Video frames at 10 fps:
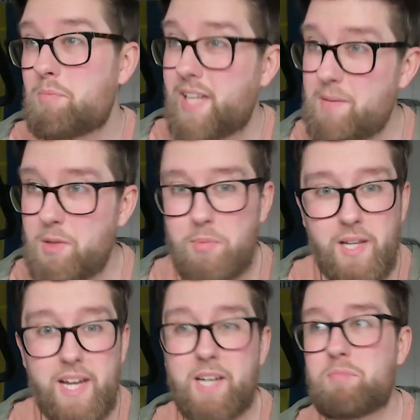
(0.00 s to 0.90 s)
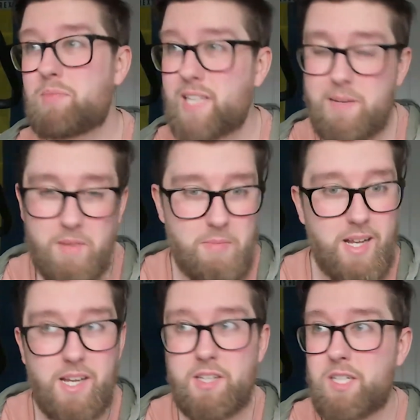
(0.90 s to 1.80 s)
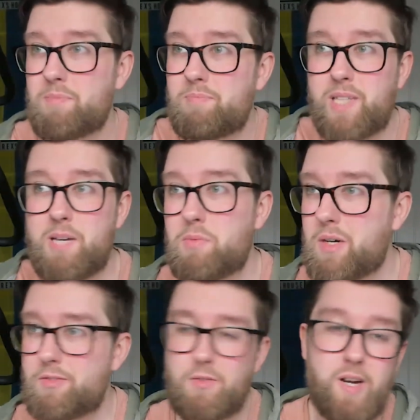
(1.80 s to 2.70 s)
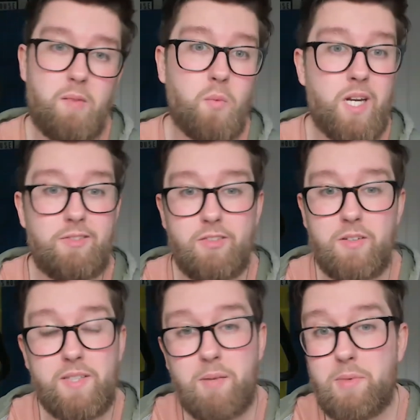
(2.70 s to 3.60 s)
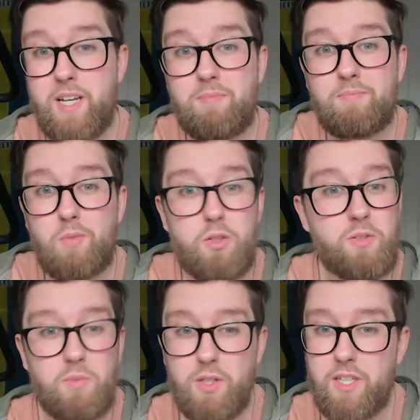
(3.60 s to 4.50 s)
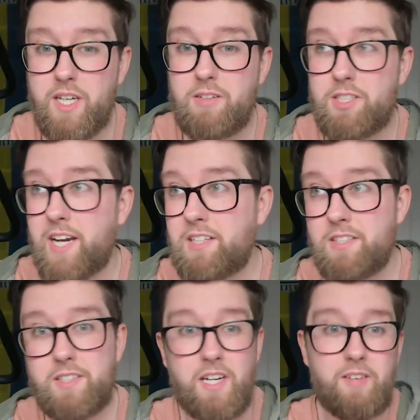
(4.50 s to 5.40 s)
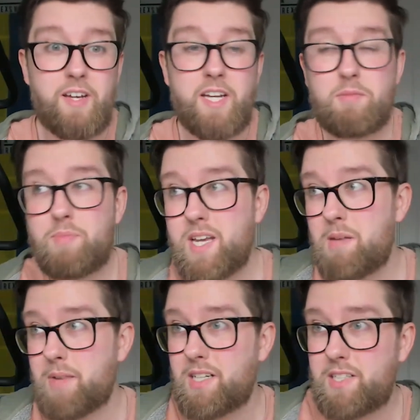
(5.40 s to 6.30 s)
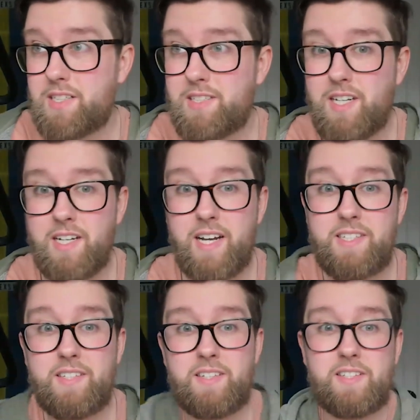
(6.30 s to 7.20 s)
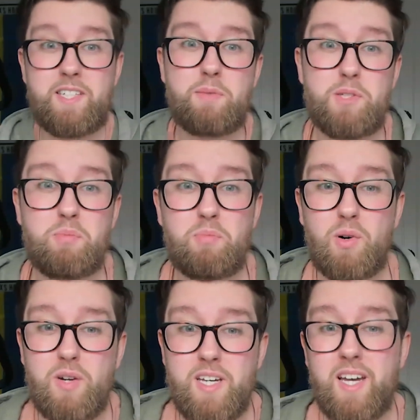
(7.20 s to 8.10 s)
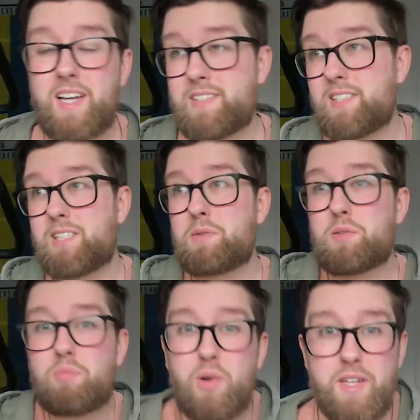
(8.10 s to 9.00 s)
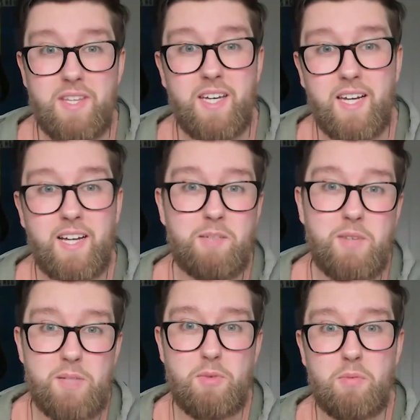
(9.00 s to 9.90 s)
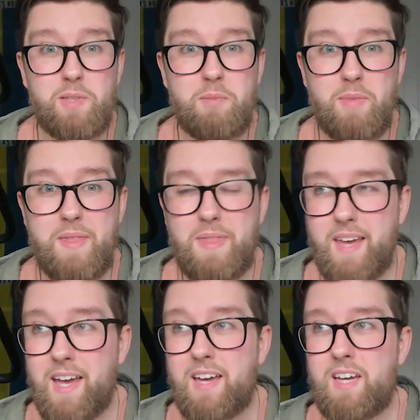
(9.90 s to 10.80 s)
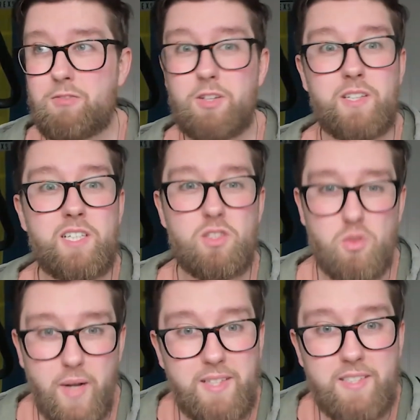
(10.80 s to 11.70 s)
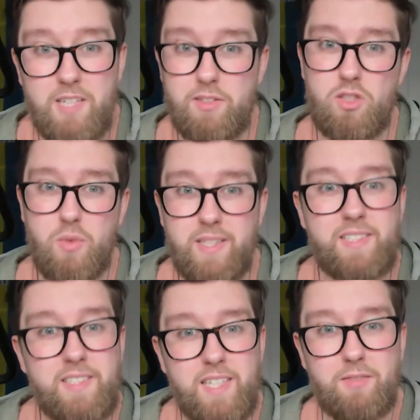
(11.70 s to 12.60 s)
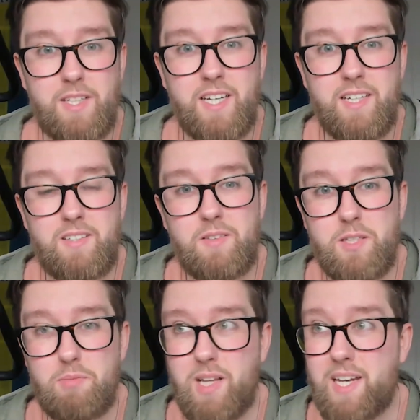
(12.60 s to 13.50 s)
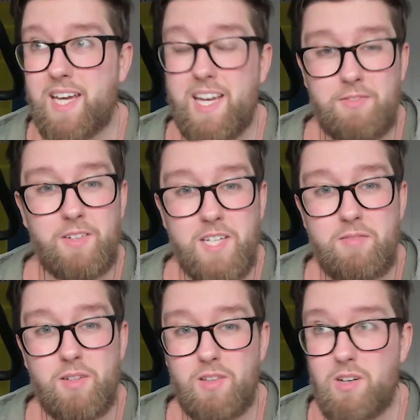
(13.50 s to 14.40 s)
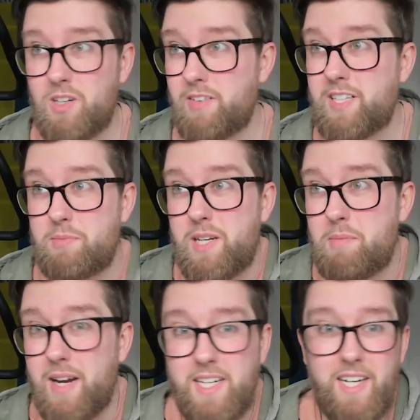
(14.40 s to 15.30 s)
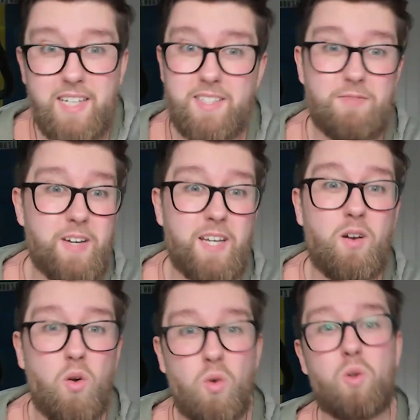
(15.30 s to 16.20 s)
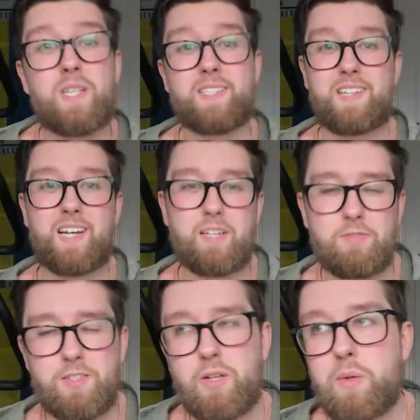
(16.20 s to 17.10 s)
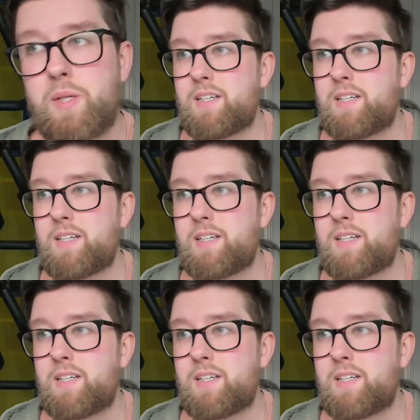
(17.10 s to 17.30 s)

Blame the player, blame the manager, blame whatever, right? Whatever was happening wasn't working. Change of scenery. He's been at Manchester United since he was a boy in the academy. He's probably been there for at least 20 of his 27 years on this planet, if not even longer. And he's been a Man United fan all his life. So,